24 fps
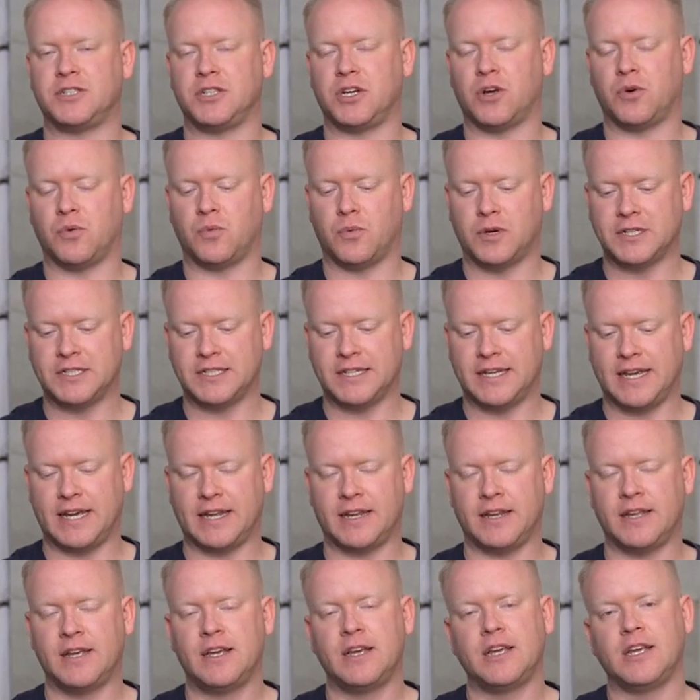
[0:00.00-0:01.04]
you know, once
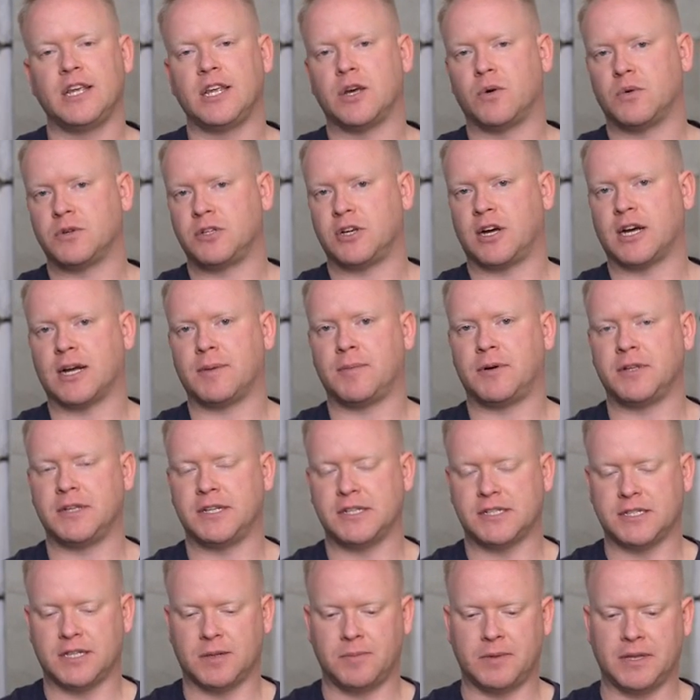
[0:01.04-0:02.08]
again, you know, we'll talk about
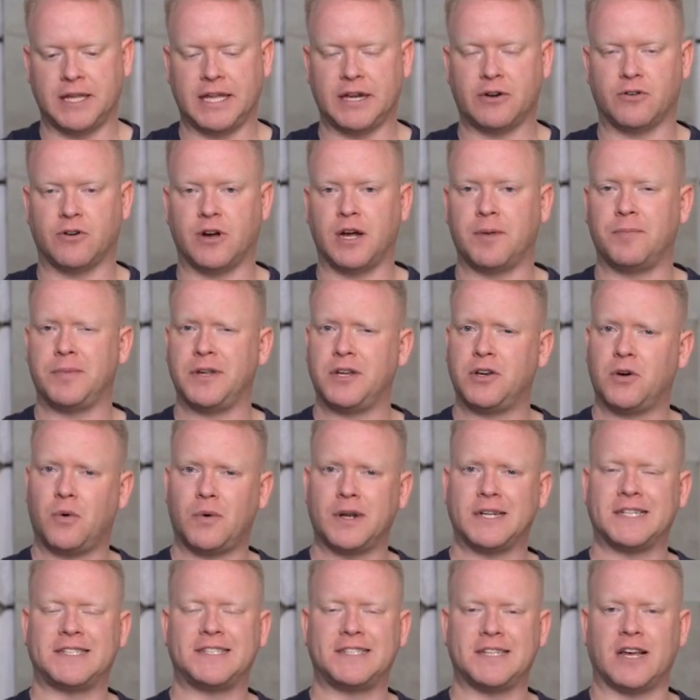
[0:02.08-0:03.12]
this a little bit later on, but you don't
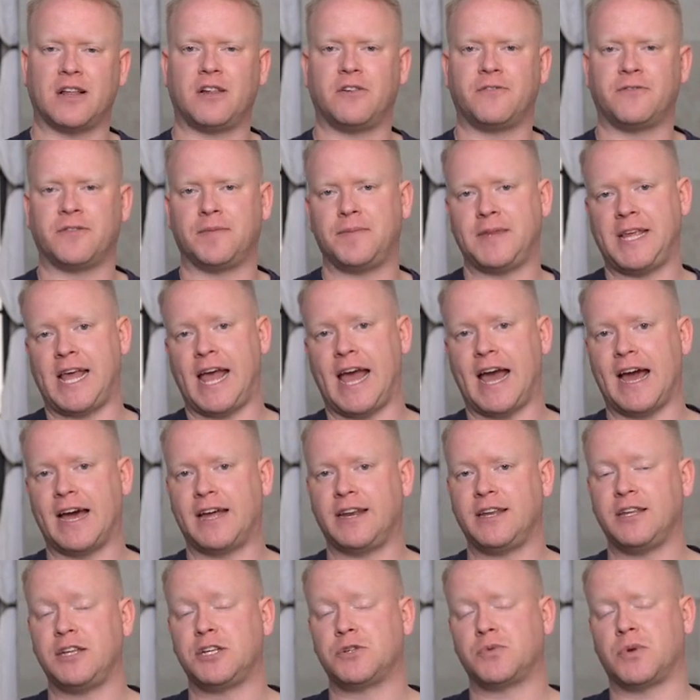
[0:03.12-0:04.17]
want to sell from the
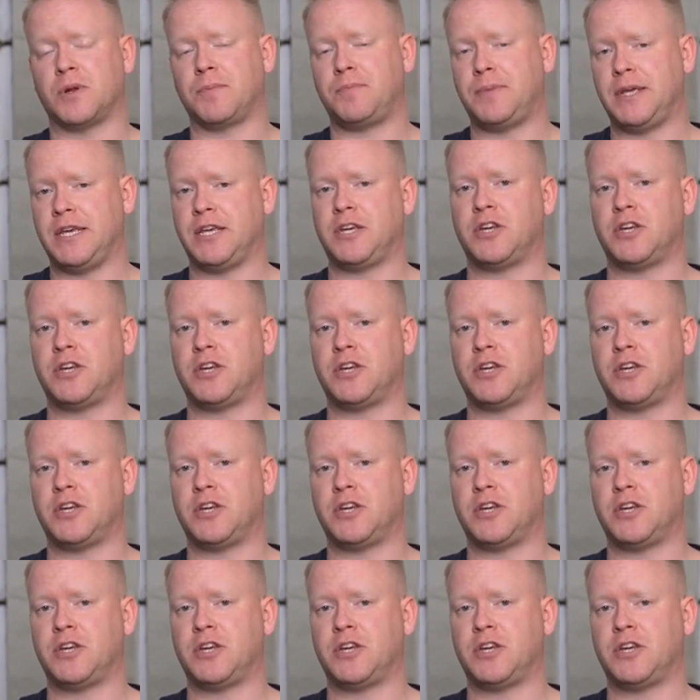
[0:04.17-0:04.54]
ad. You just want to pique